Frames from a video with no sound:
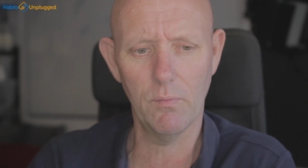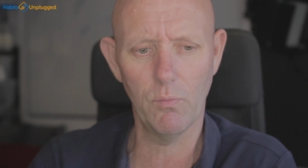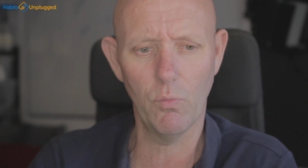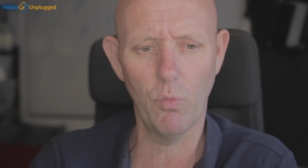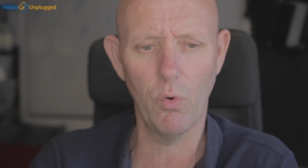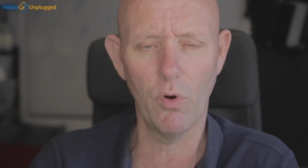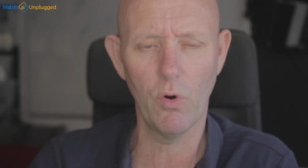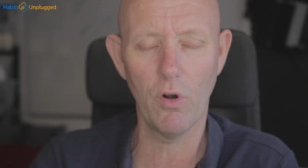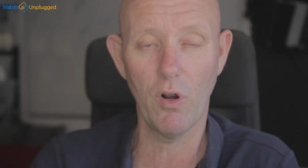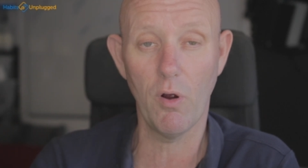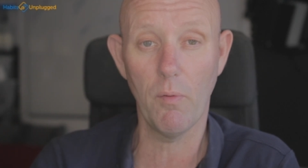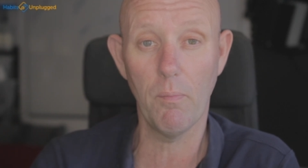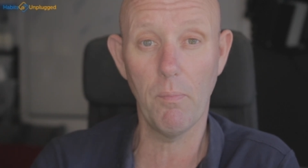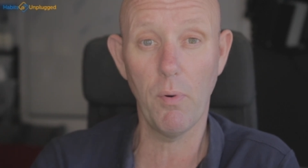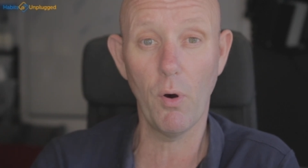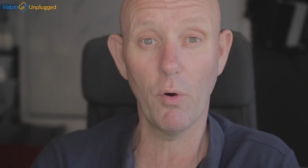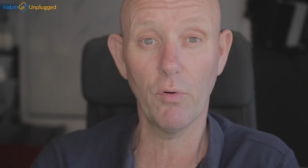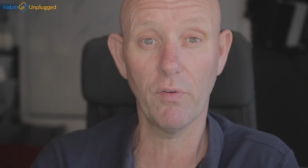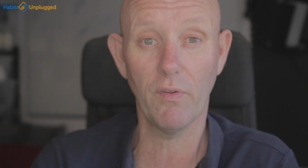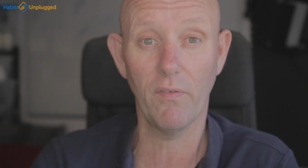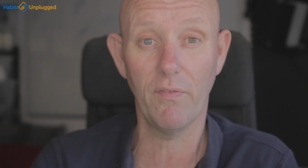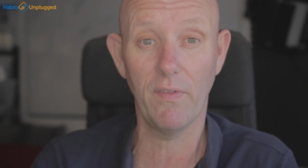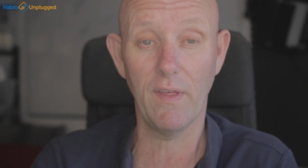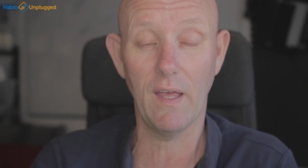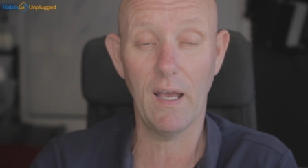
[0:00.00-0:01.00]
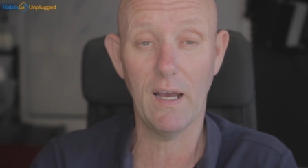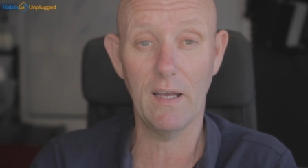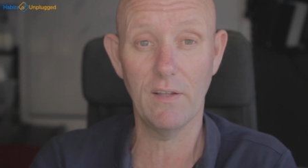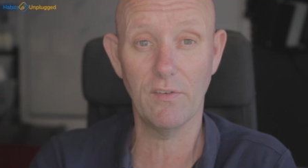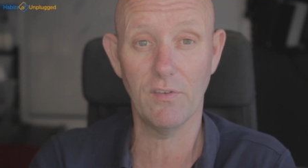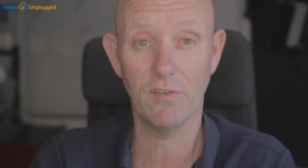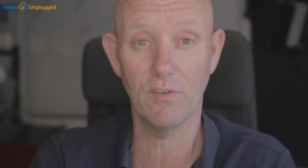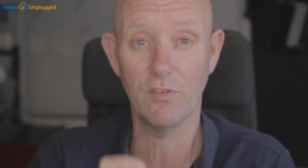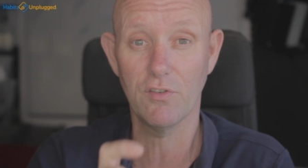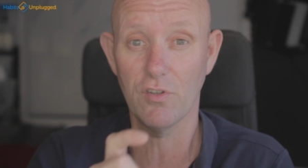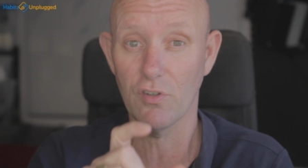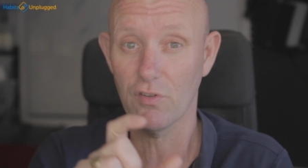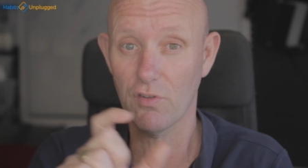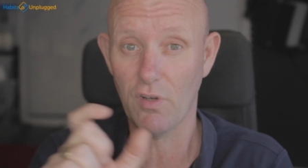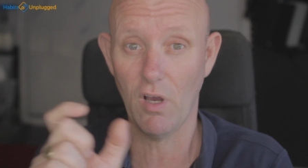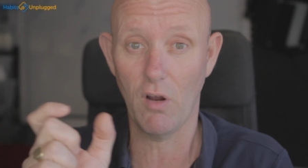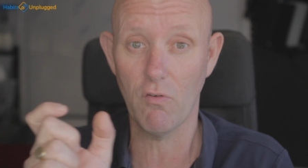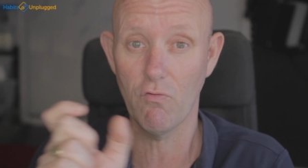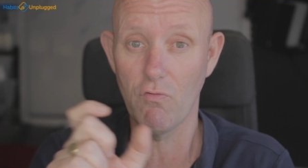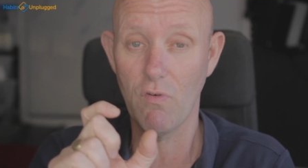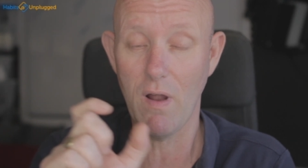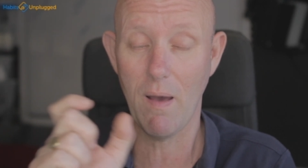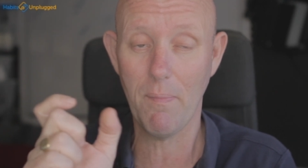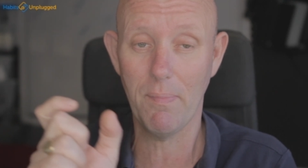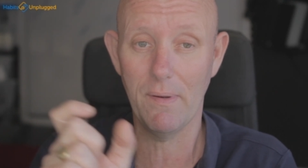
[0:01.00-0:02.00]
one or both of the eyes has just
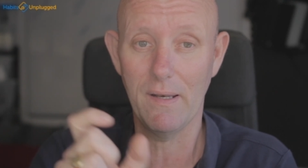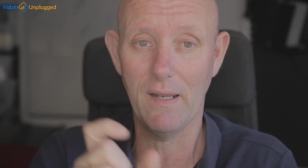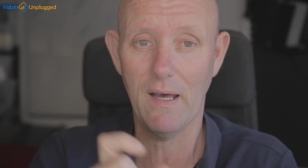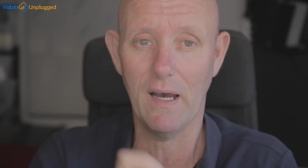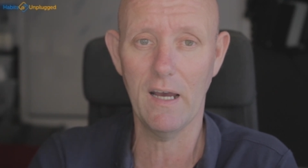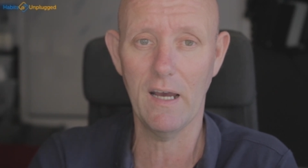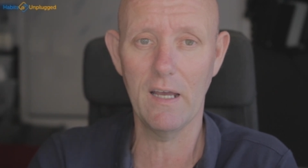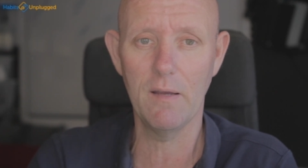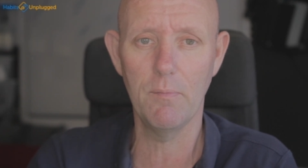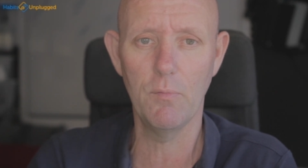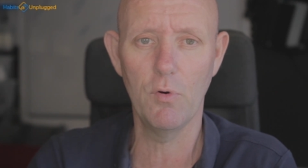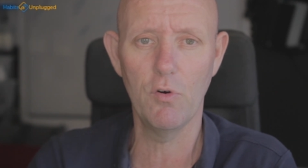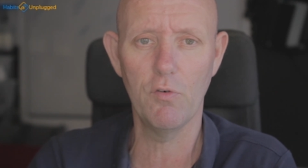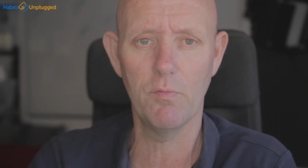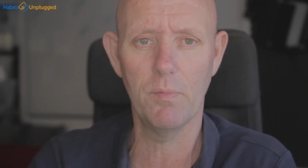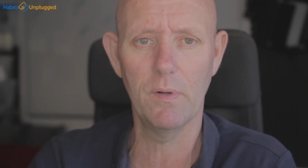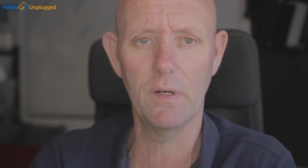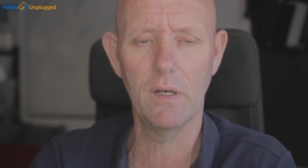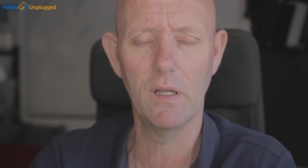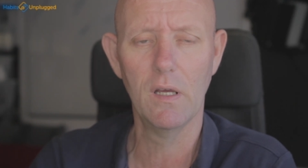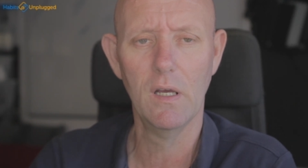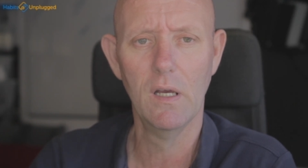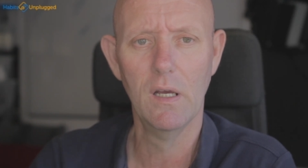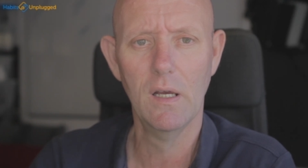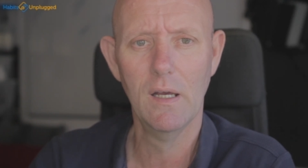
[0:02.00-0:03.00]
got rapid eye movement.